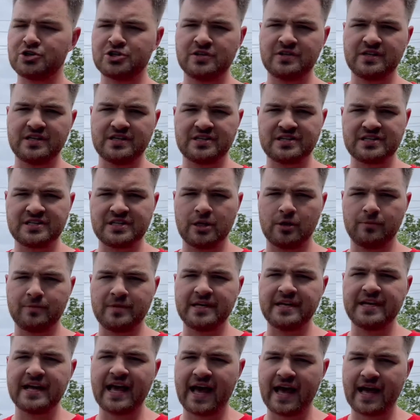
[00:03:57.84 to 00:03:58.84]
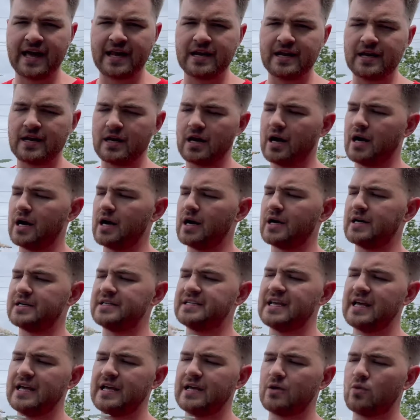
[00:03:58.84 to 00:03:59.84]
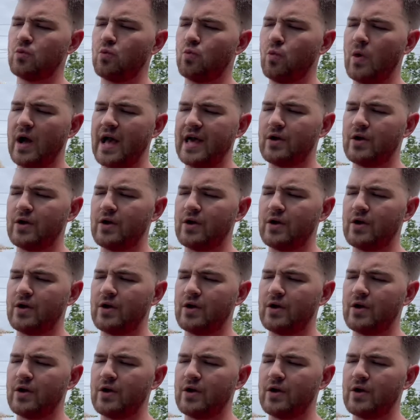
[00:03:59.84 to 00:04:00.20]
of the Astilbe can take wet